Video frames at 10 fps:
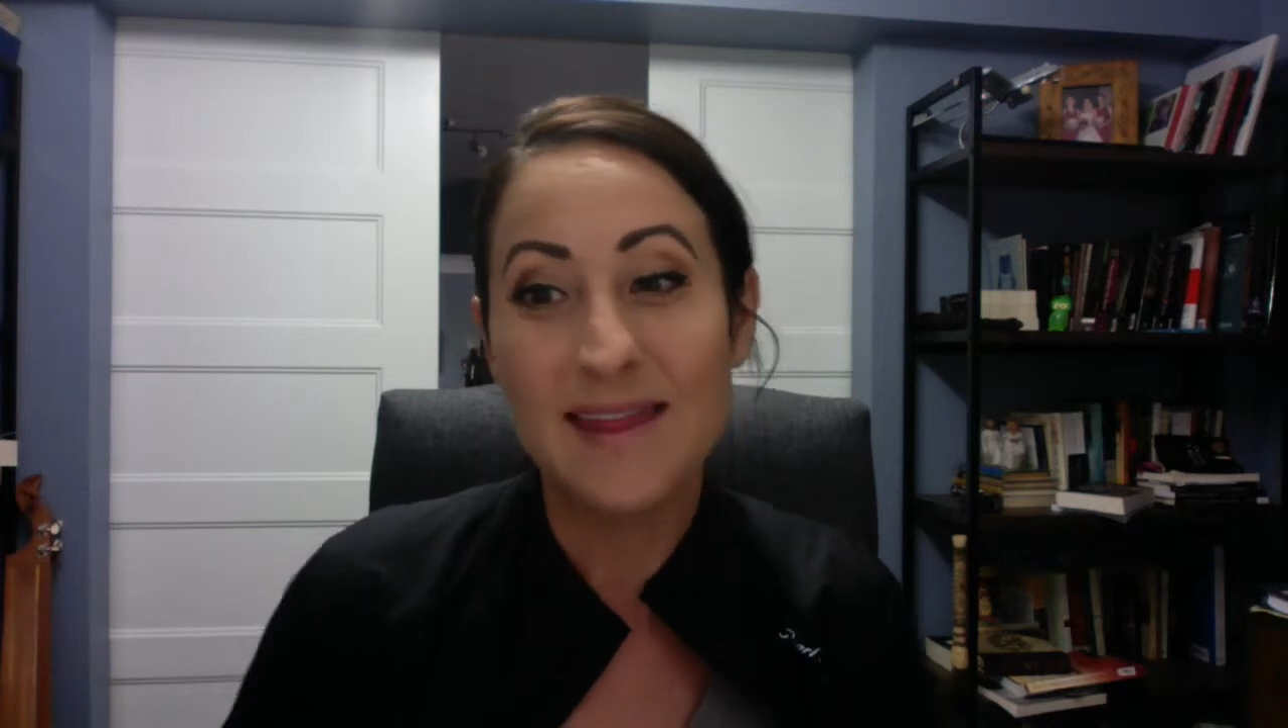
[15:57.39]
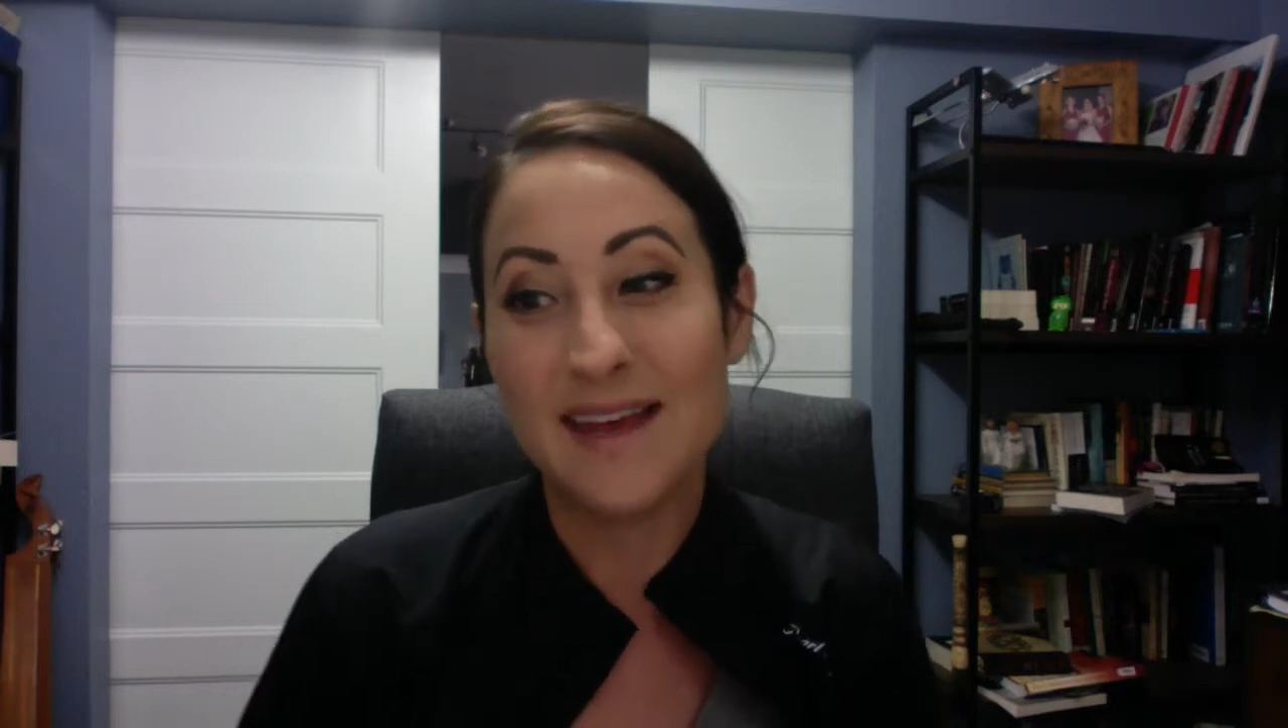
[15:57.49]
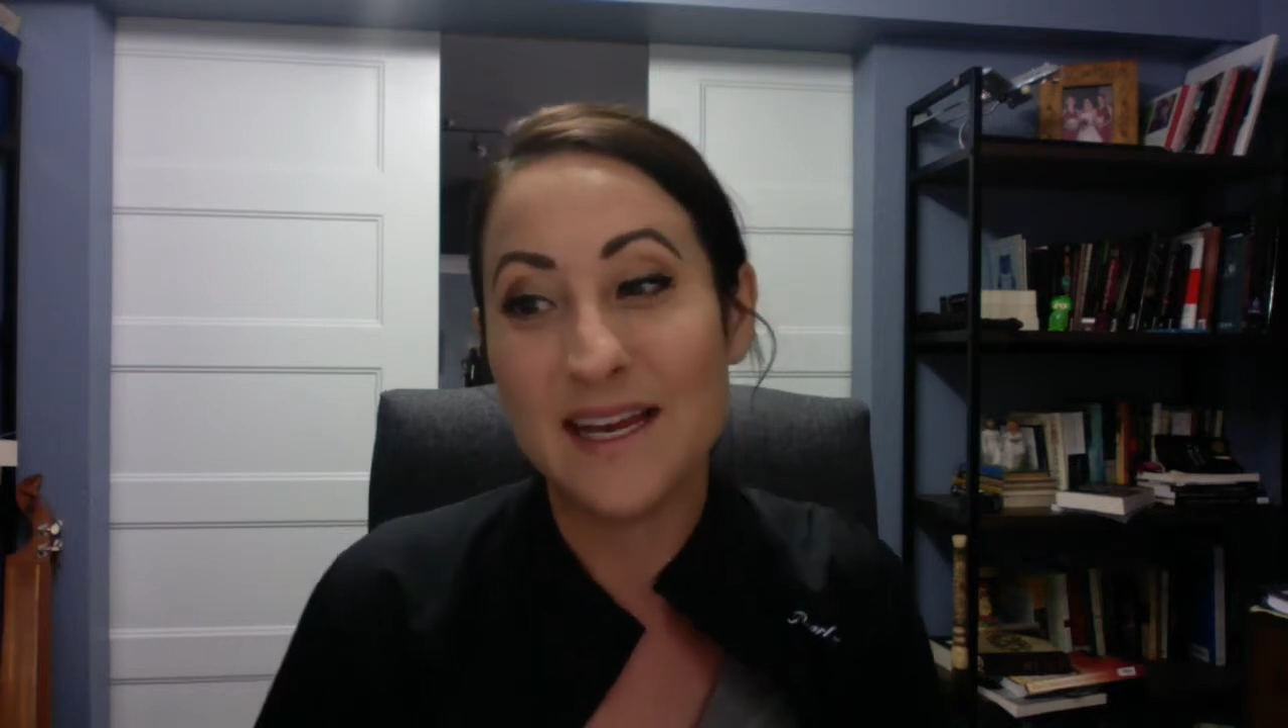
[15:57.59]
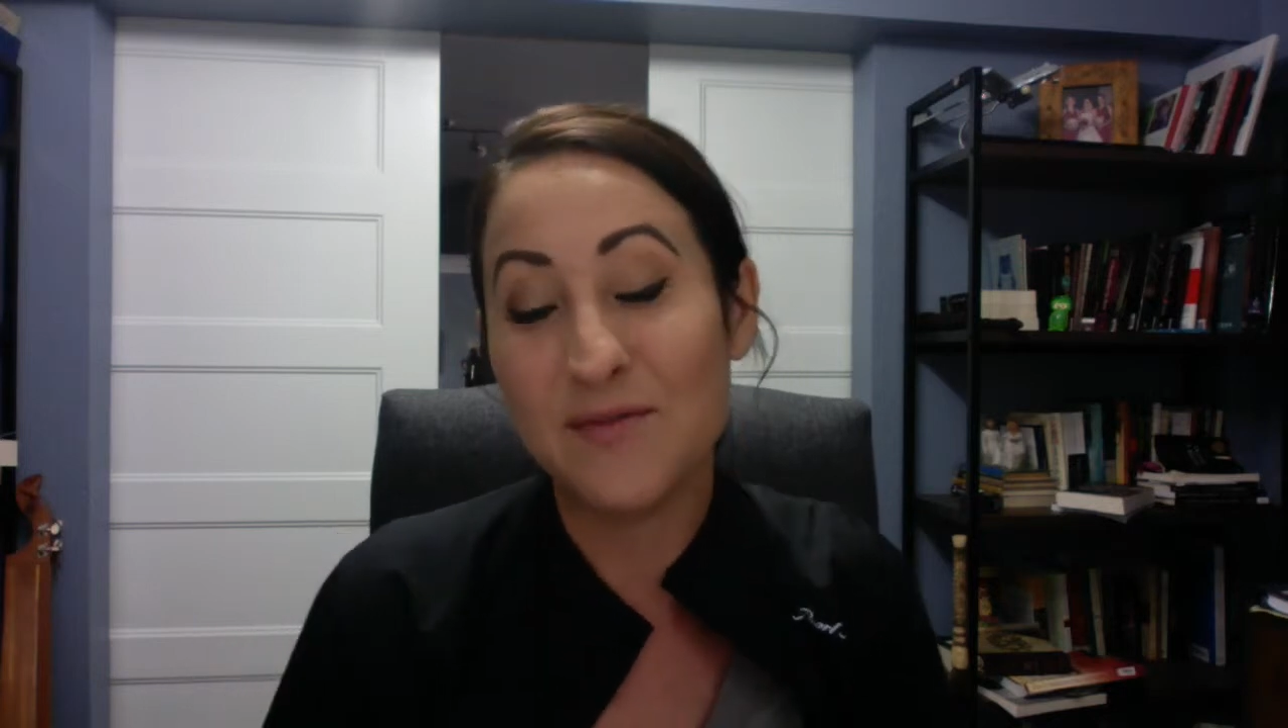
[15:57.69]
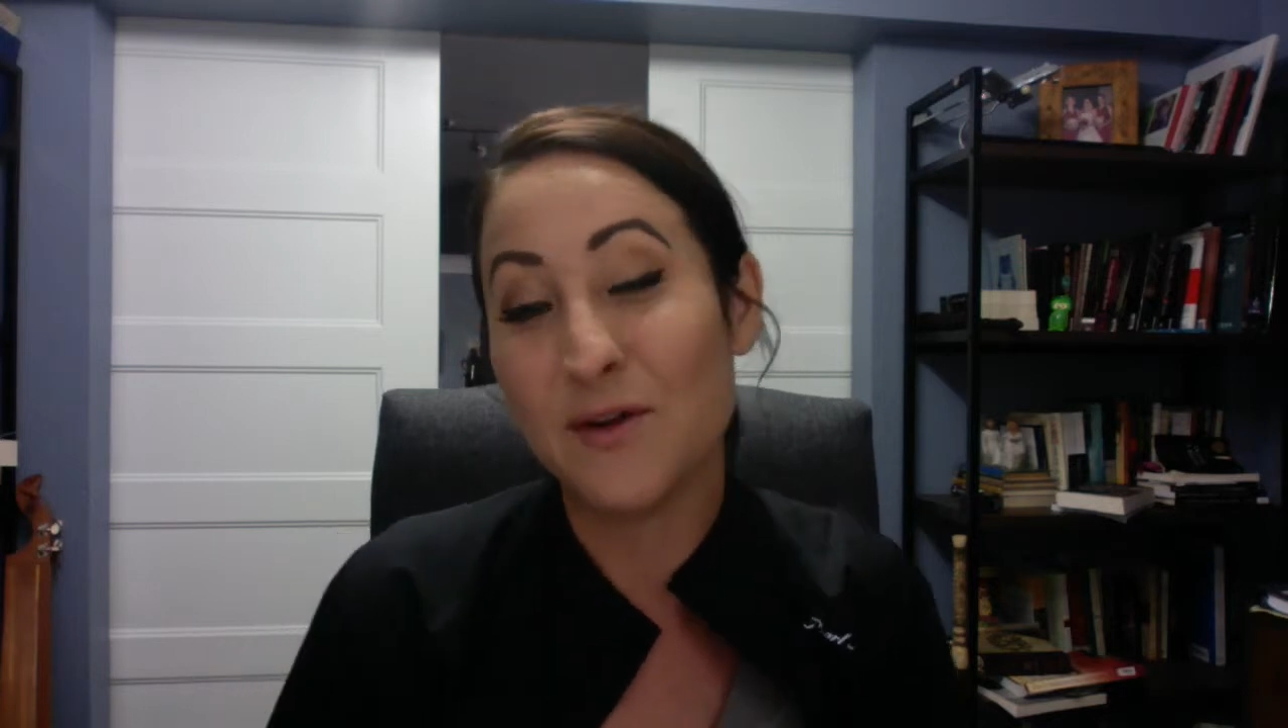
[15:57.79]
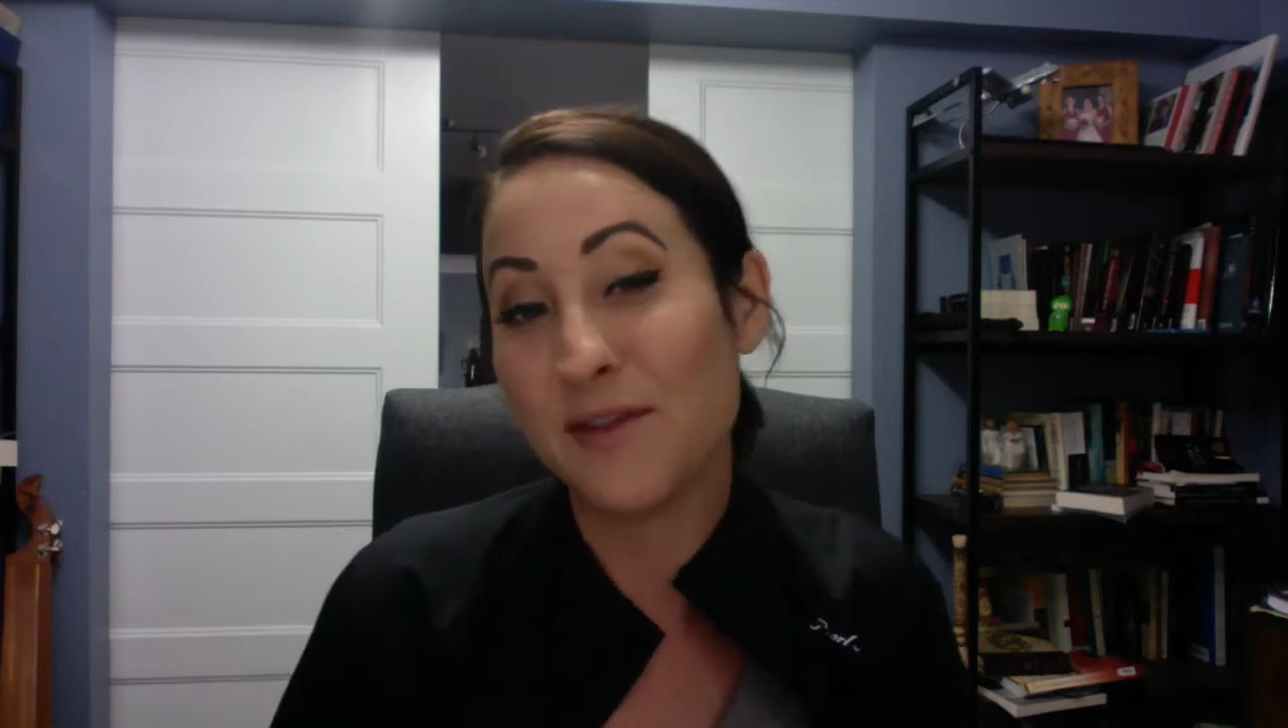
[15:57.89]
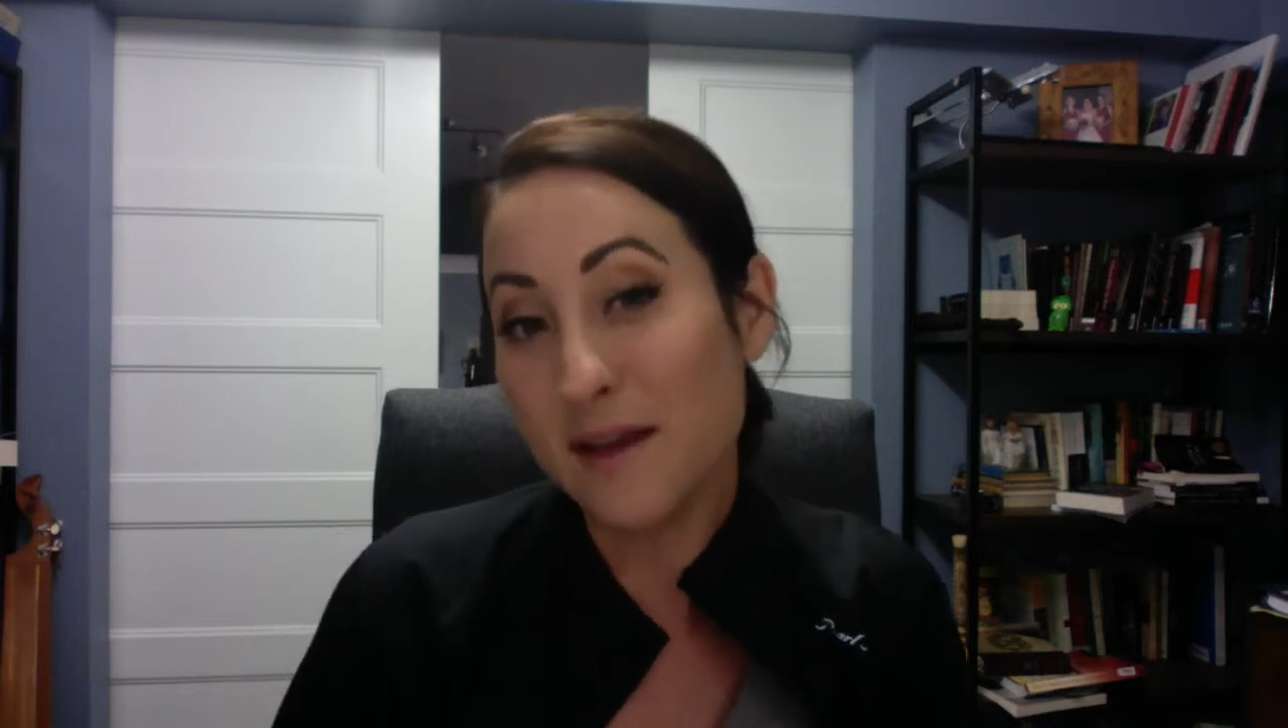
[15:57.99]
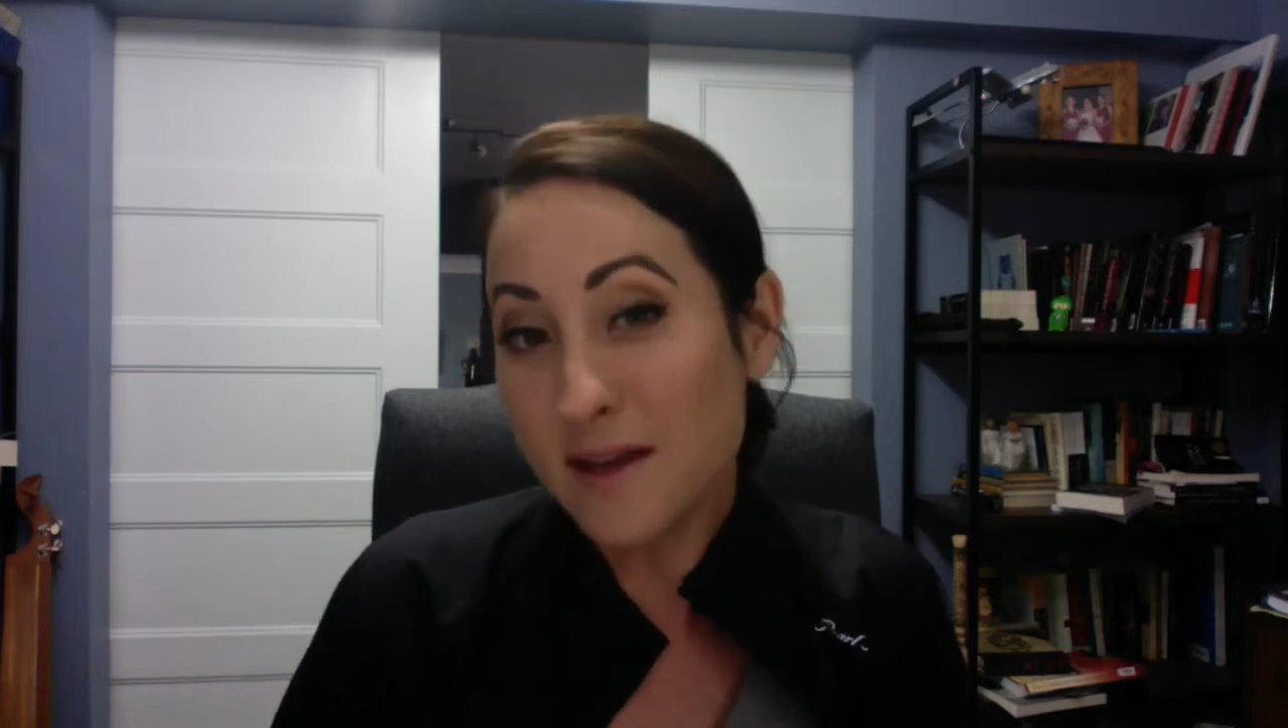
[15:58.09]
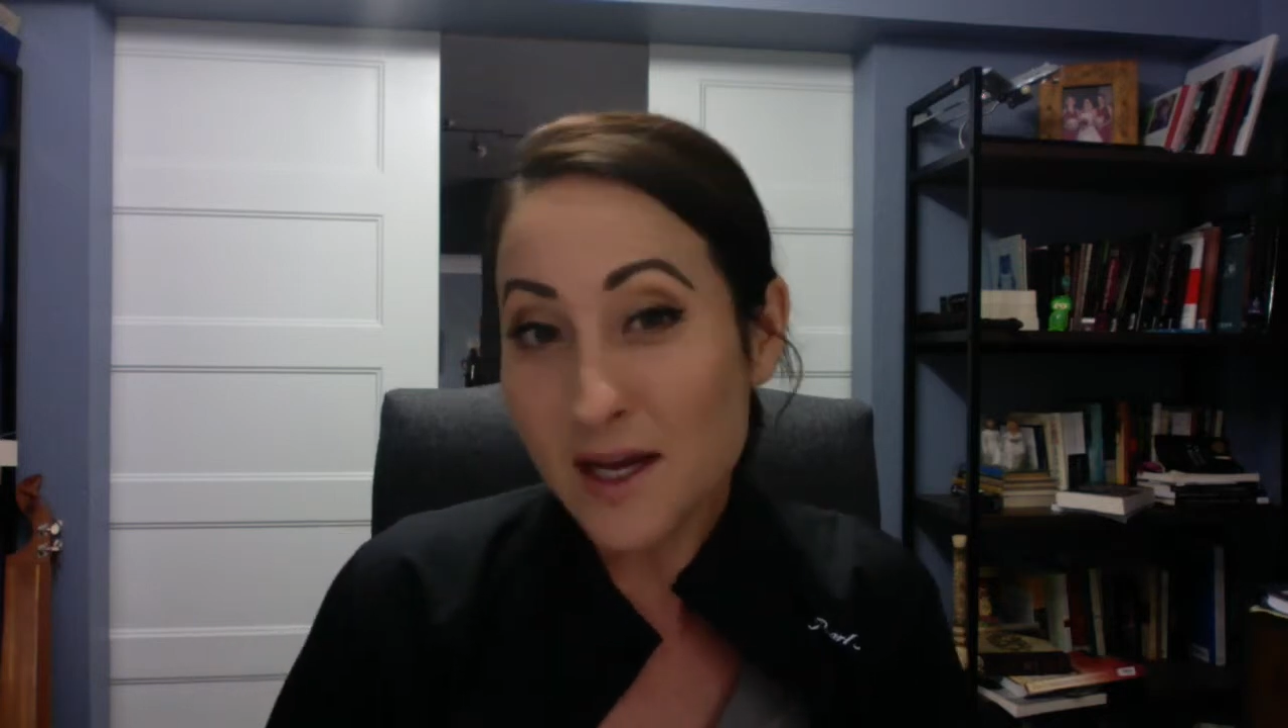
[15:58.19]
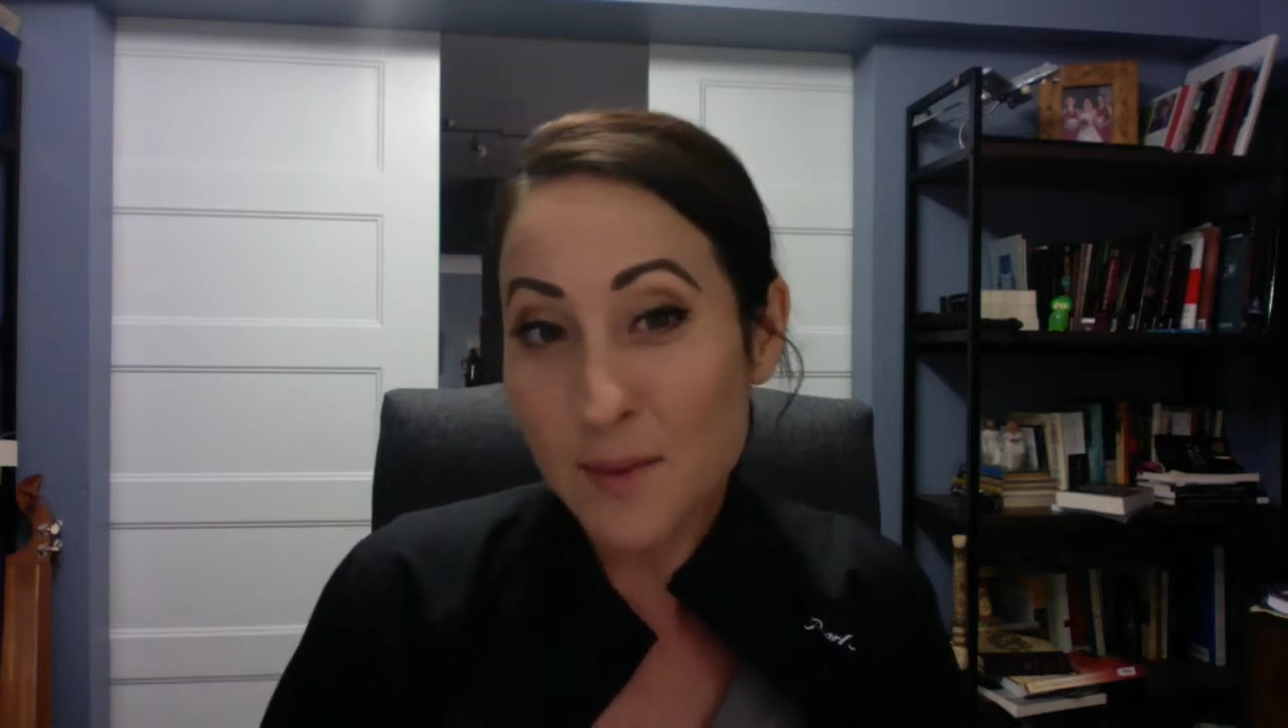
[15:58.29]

that if you're thinking